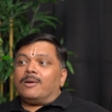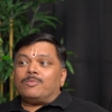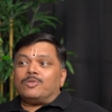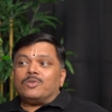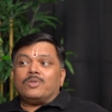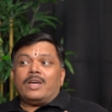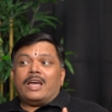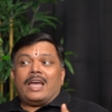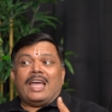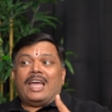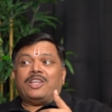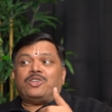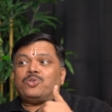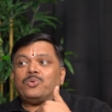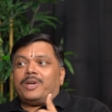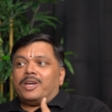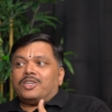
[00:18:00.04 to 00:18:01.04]
comes to the
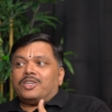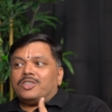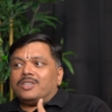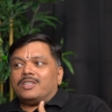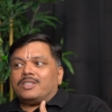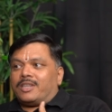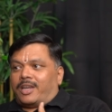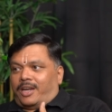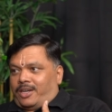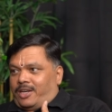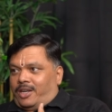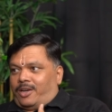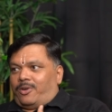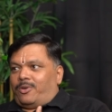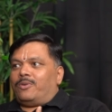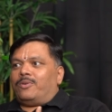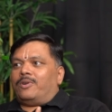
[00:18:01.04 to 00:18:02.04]
education
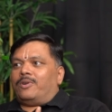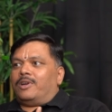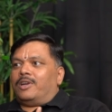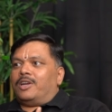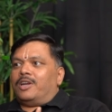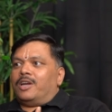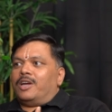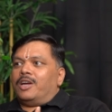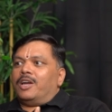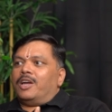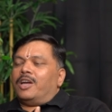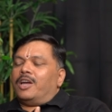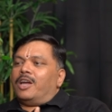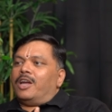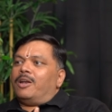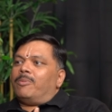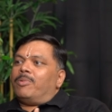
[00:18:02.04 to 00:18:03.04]
sector,
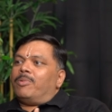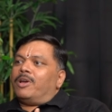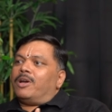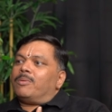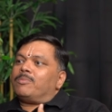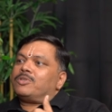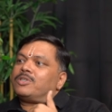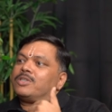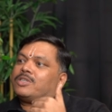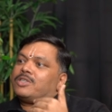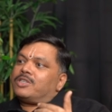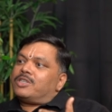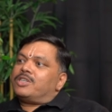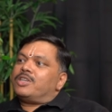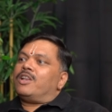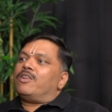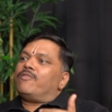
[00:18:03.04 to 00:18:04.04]
it becomes
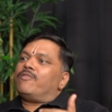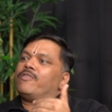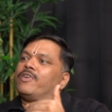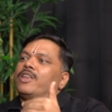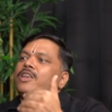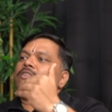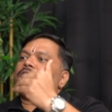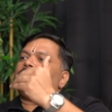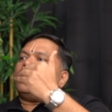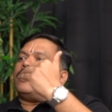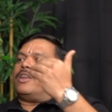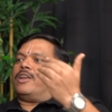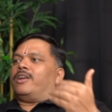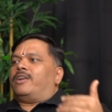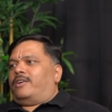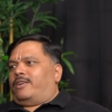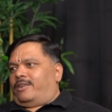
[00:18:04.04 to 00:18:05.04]
still very
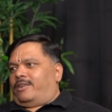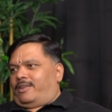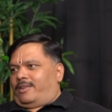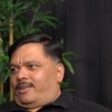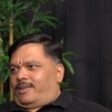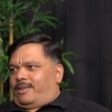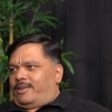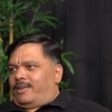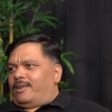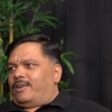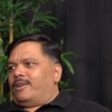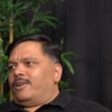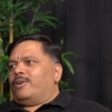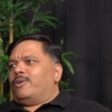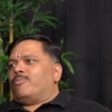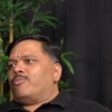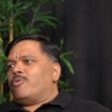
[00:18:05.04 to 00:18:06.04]
varied.
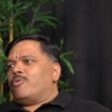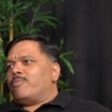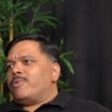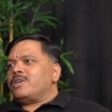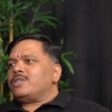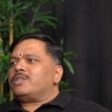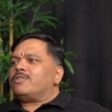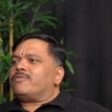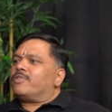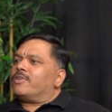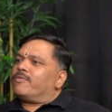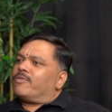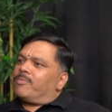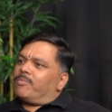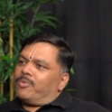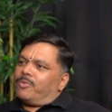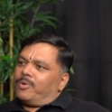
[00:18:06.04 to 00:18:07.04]
Mumbai is
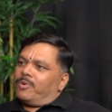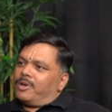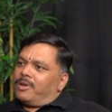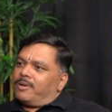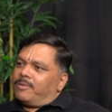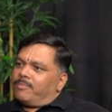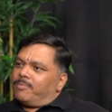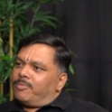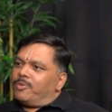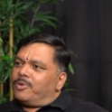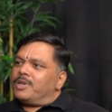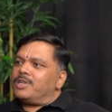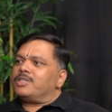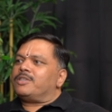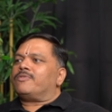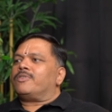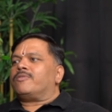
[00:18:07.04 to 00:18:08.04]
different from Pune. Pune
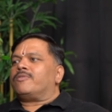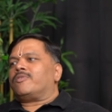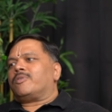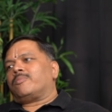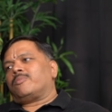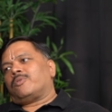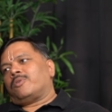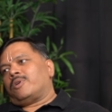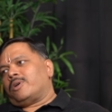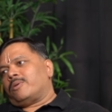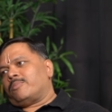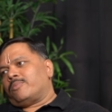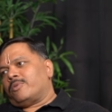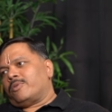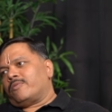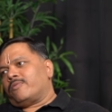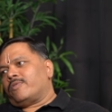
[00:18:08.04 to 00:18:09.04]
is different from
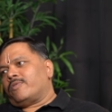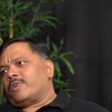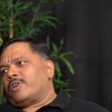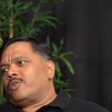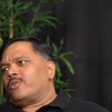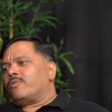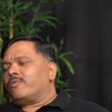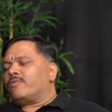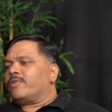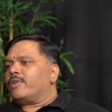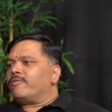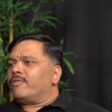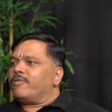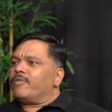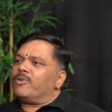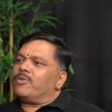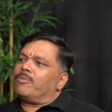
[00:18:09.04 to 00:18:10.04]
Kolhapur. When
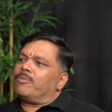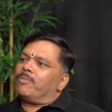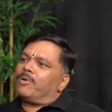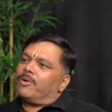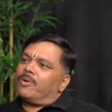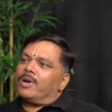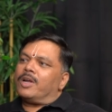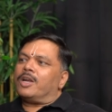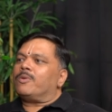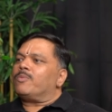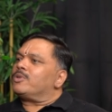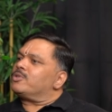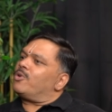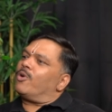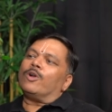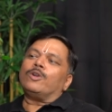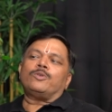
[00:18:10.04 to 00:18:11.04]
we went to Baroda, it
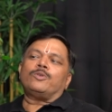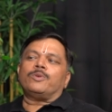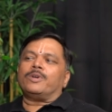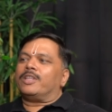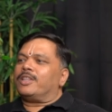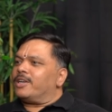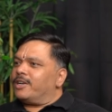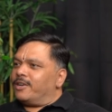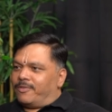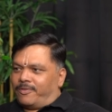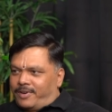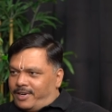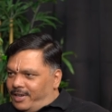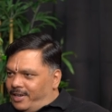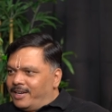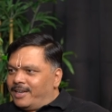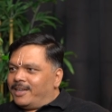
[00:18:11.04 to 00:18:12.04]
was altogether
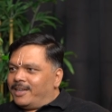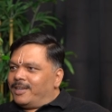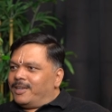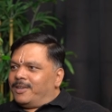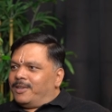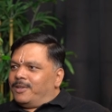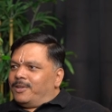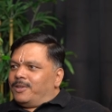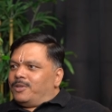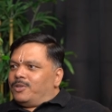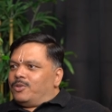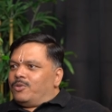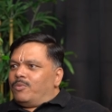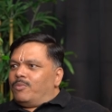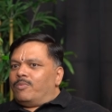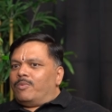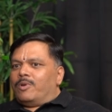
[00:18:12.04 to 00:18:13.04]
different.
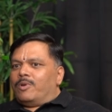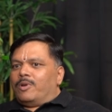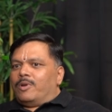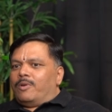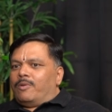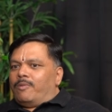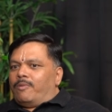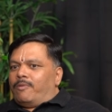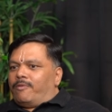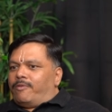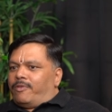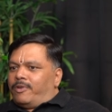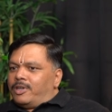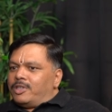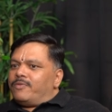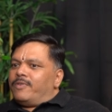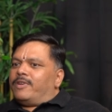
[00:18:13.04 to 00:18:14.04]
So,
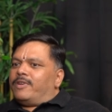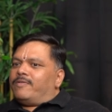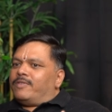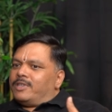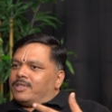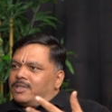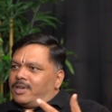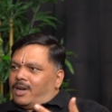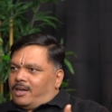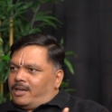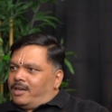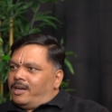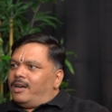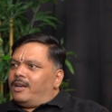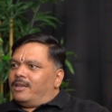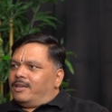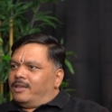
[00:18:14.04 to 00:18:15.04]
first when we
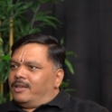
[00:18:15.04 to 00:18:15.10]
started